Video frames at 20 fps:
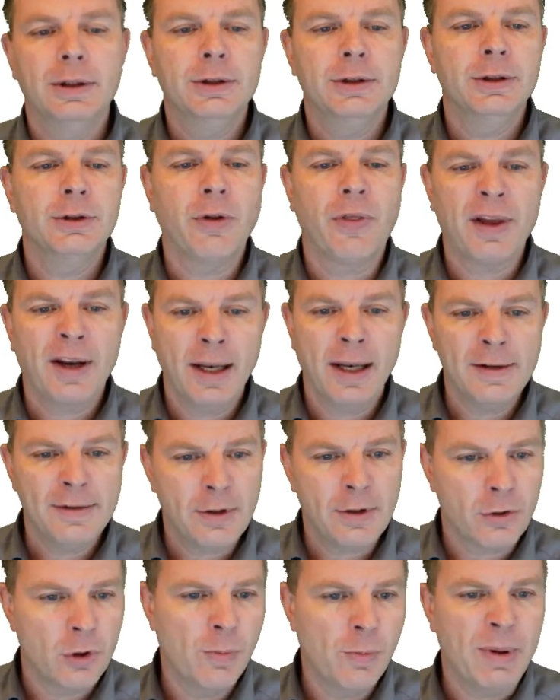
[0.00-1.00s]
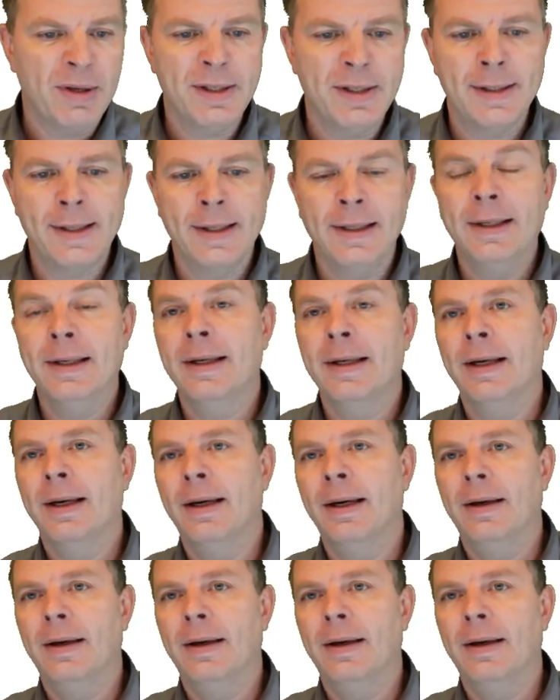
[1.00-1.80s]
So the cluster role basically